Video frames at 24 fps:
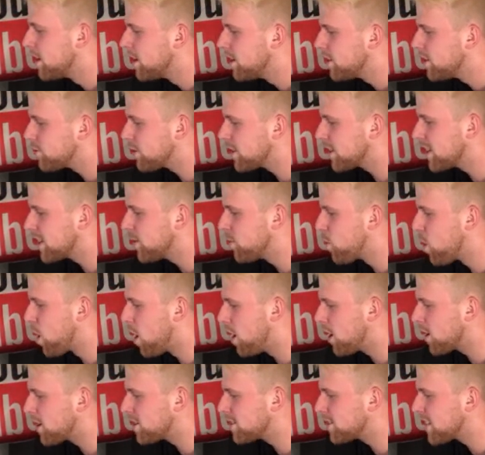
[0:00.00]
Drinking
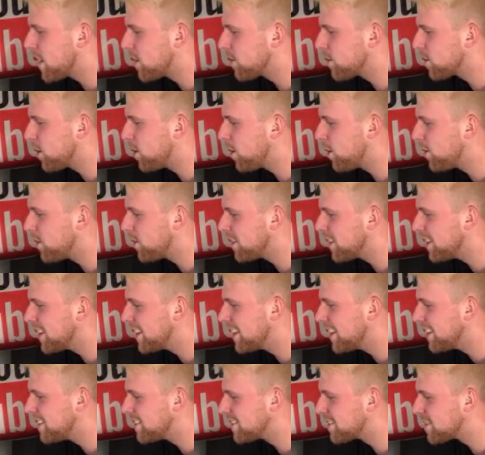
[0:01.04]
water because alcohol
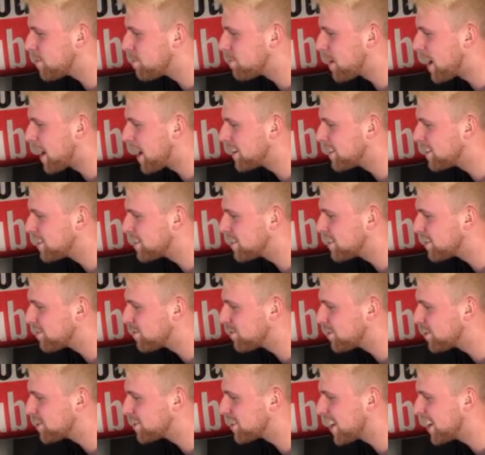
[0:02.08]
is banned
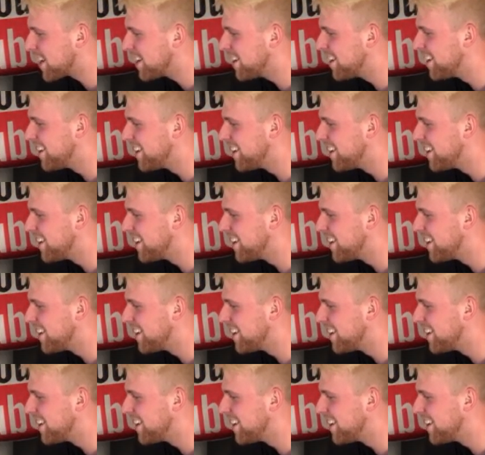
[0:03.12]
for sale.